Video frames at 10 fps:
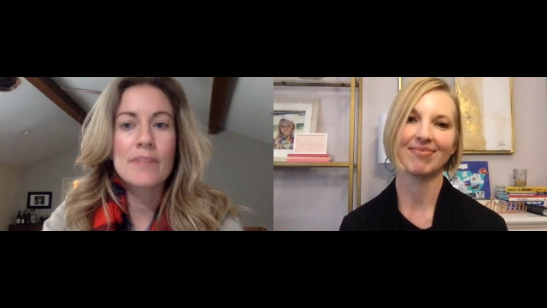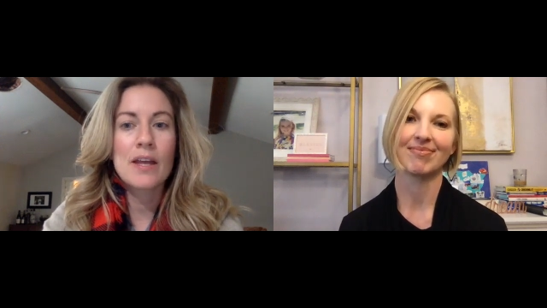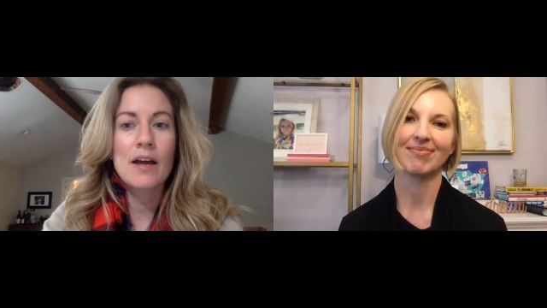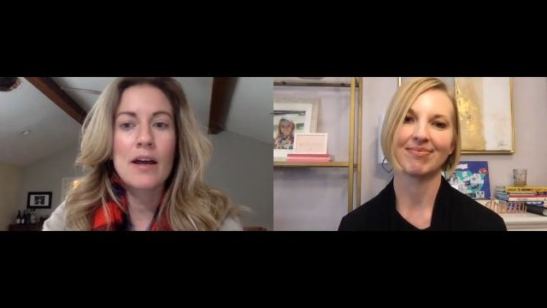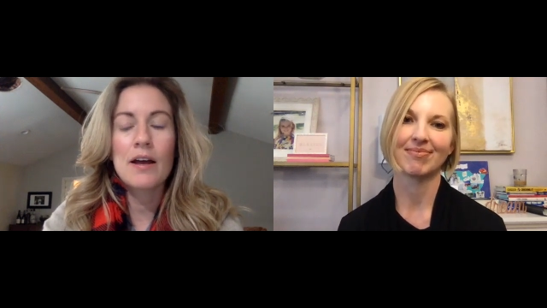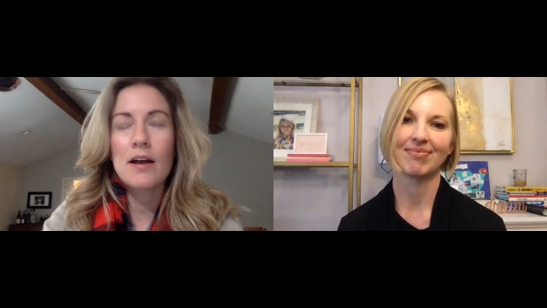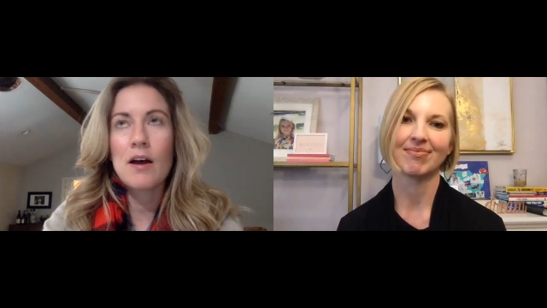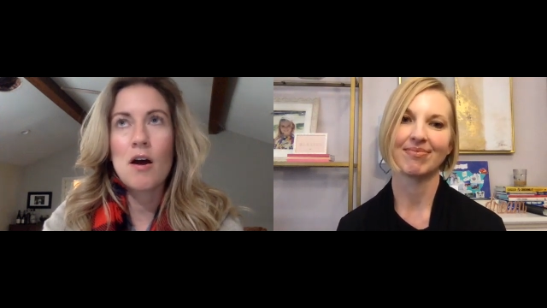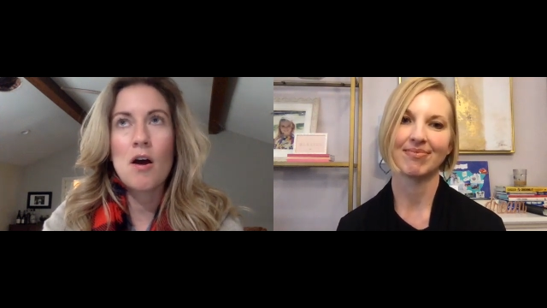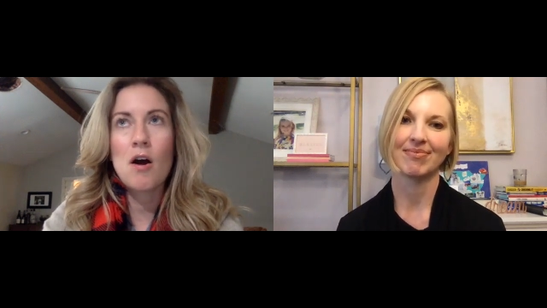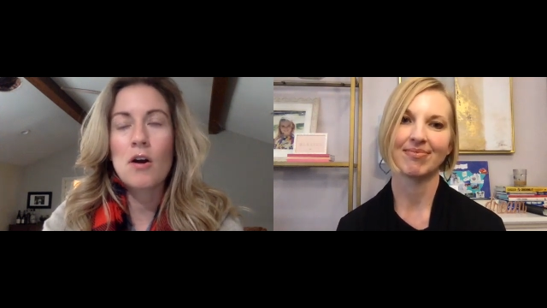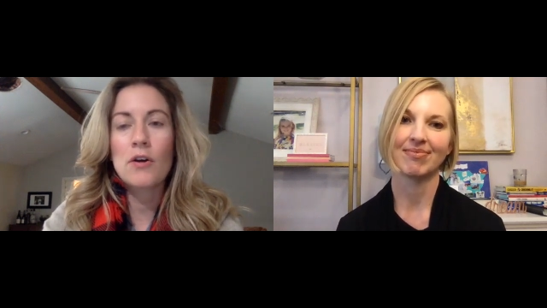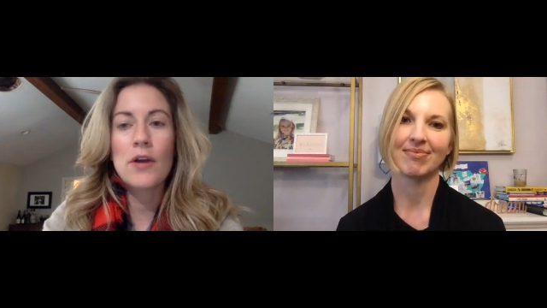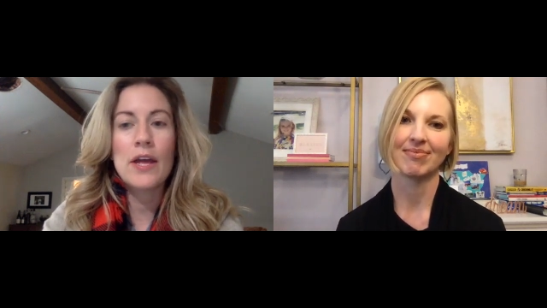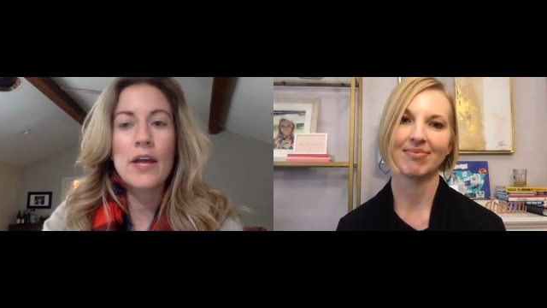Speaker 1: a
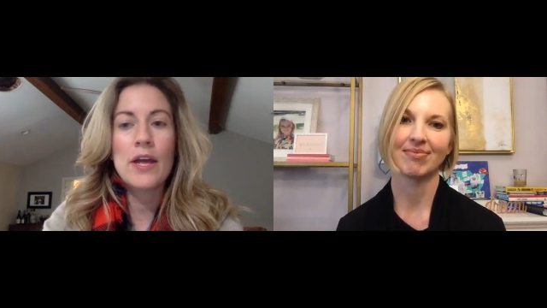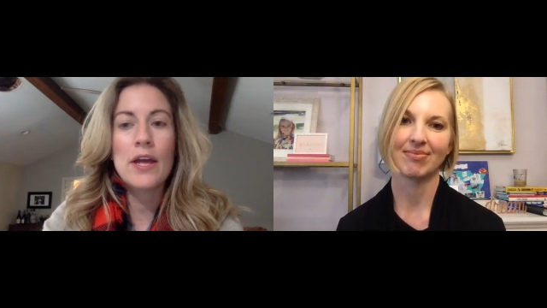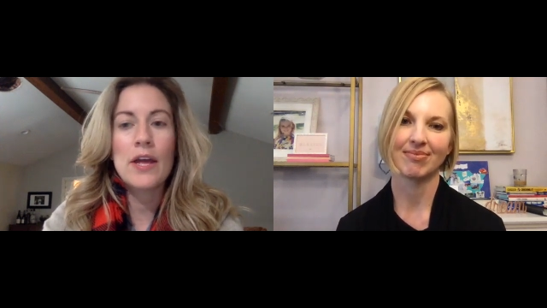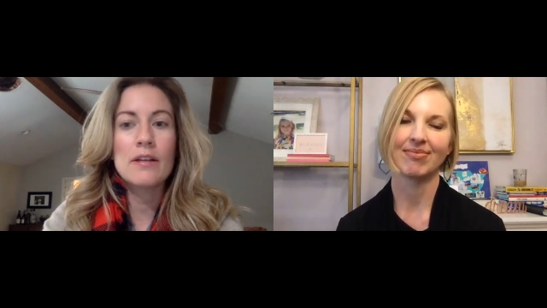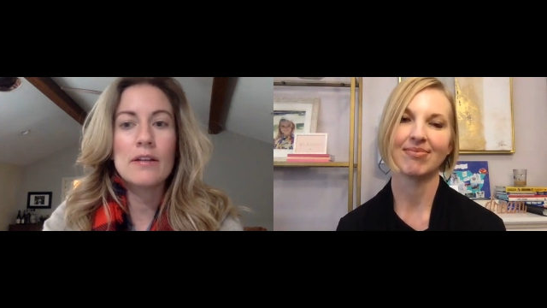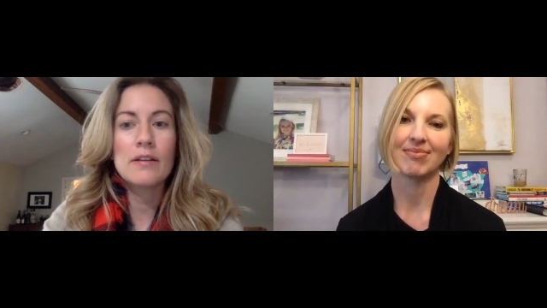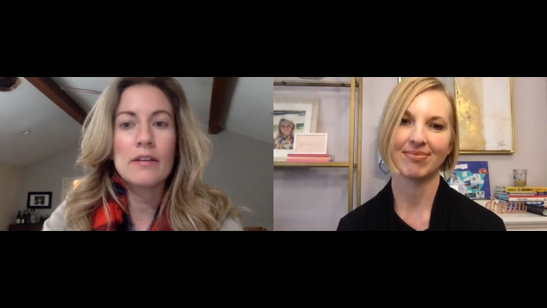RN,